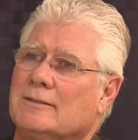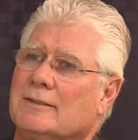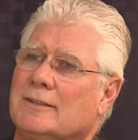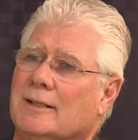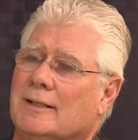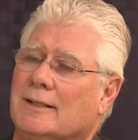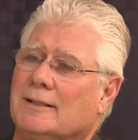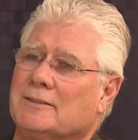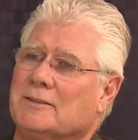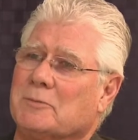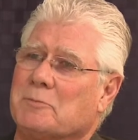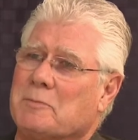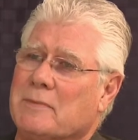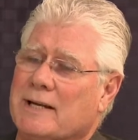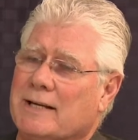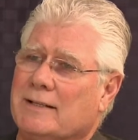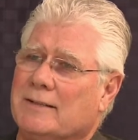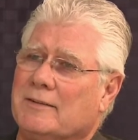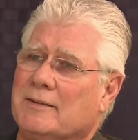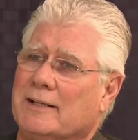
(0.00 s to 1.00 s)
to
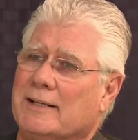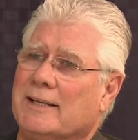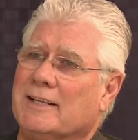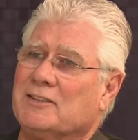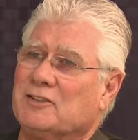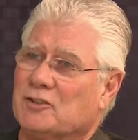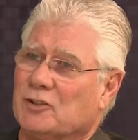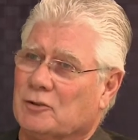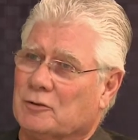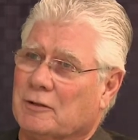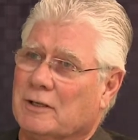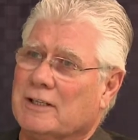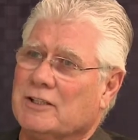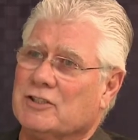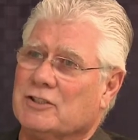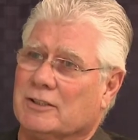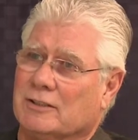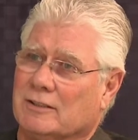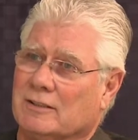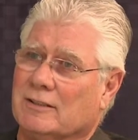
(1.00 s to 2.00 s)
make the
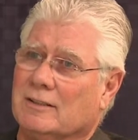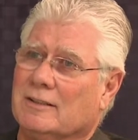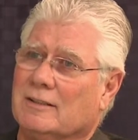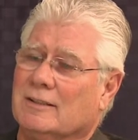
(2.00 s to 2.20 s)
integration